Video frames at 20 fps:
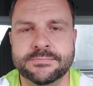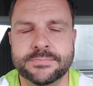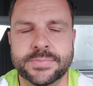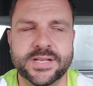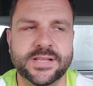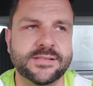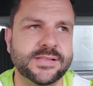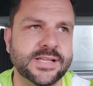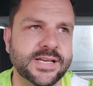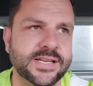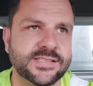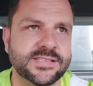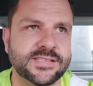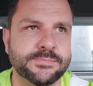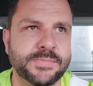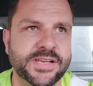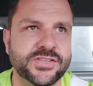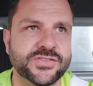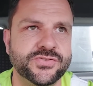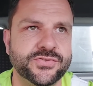But that's
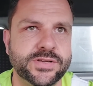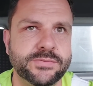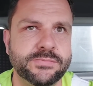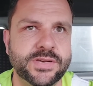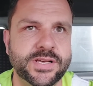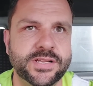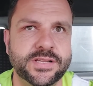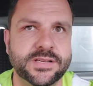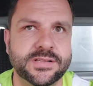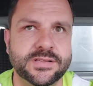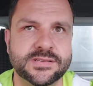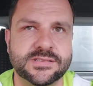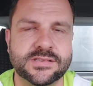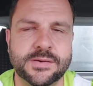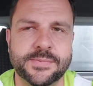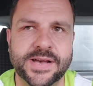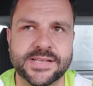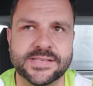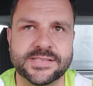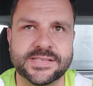mainstream media that's
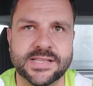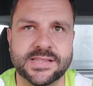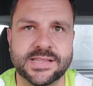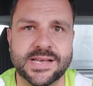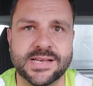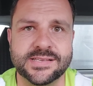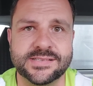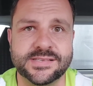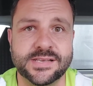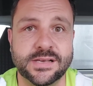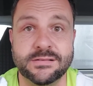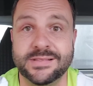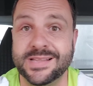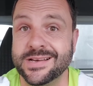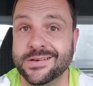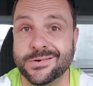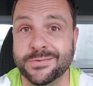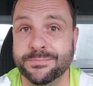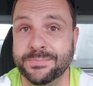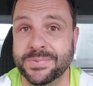come out and said that, so
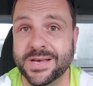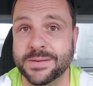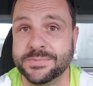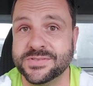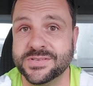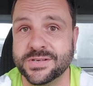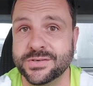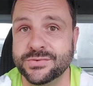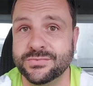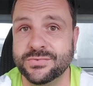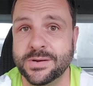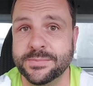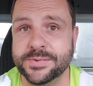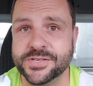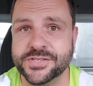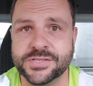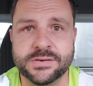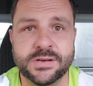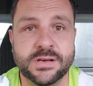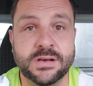that could be absolute
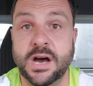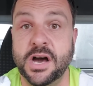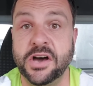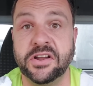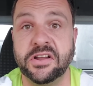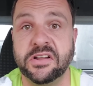rubbish. I